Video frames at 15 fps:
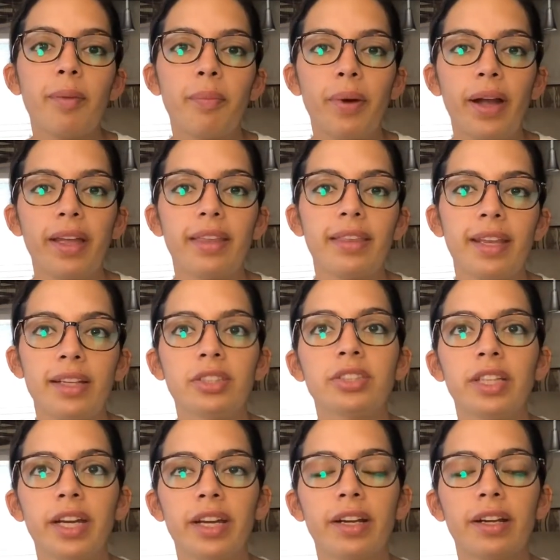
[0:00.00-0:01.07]
but they
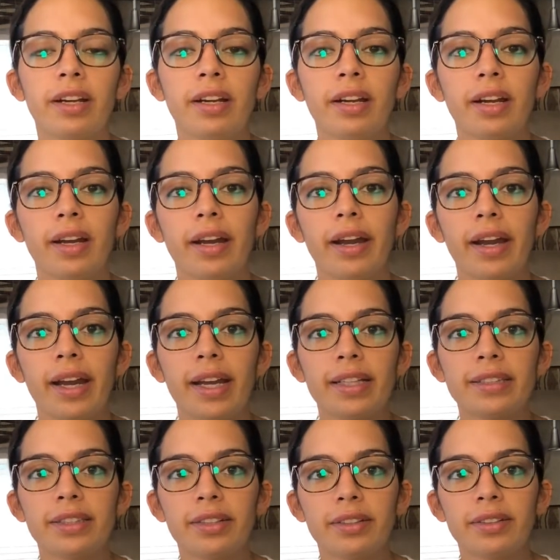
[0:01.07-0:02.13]
share a
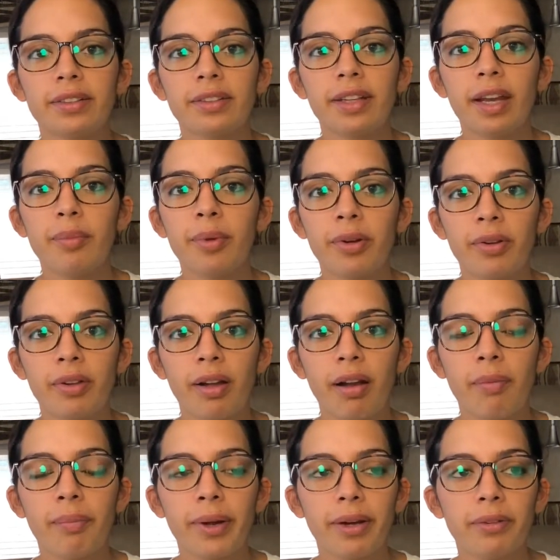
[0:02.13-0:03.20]
certain chemical
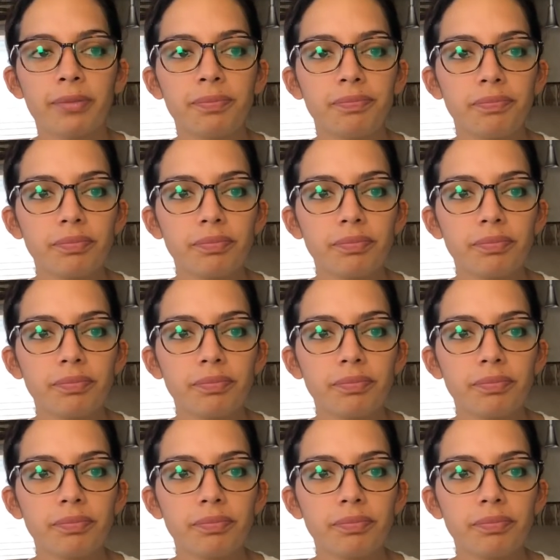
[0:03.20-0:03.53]
compound.